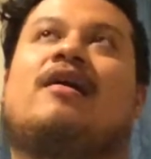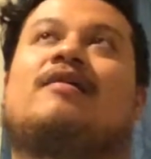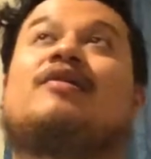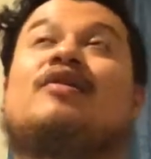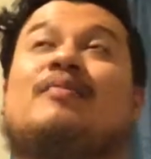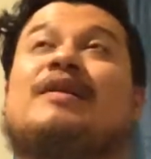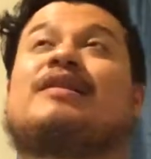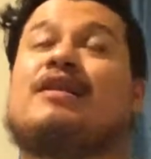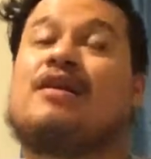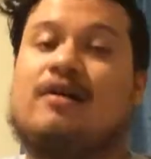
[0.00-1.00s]
Talking about
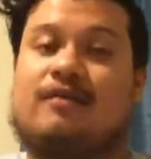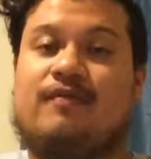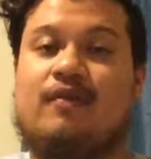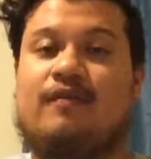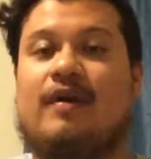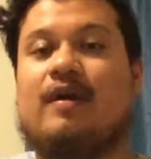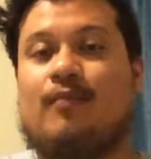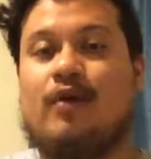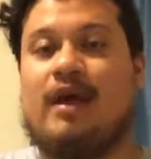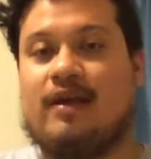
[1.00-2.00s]
the Knoxville
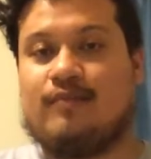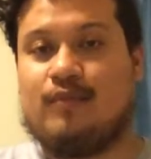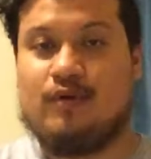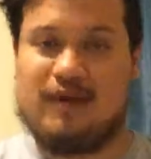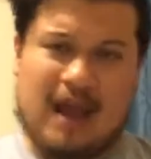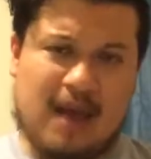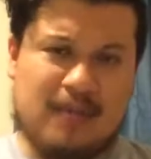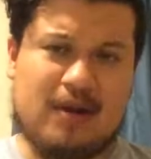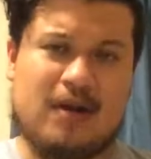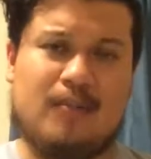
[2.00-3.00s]
FanBoy Expo, it
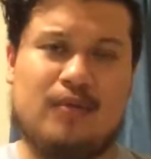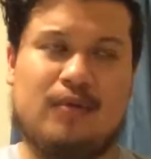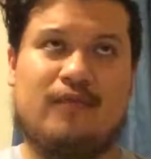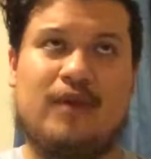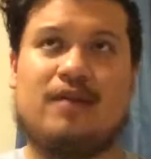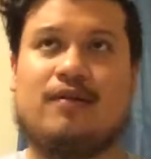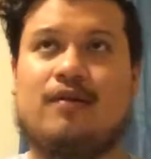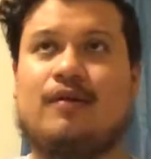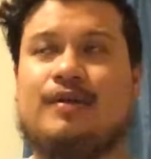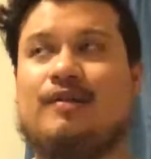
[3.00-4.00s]
happened a couple of weeks
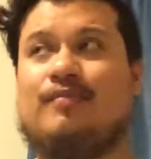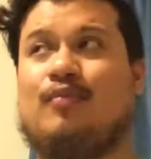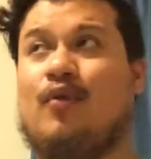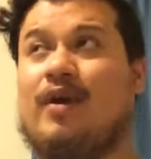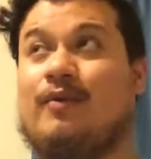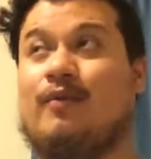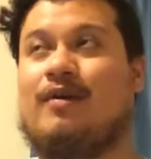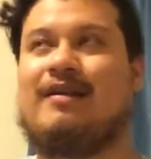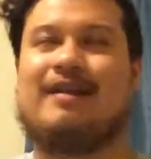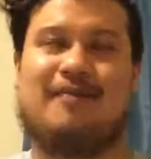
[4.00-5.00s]
ago at this point
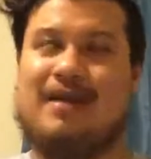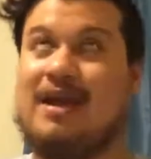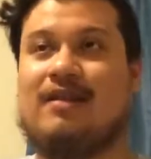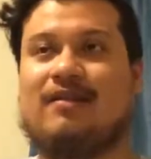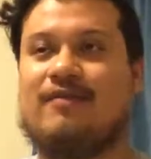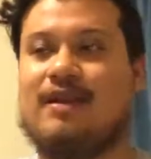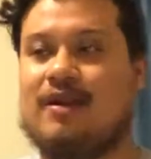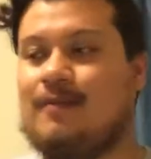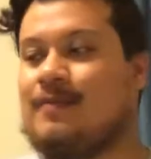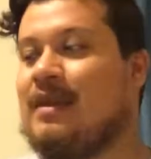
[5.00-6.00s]
when I'm making this video.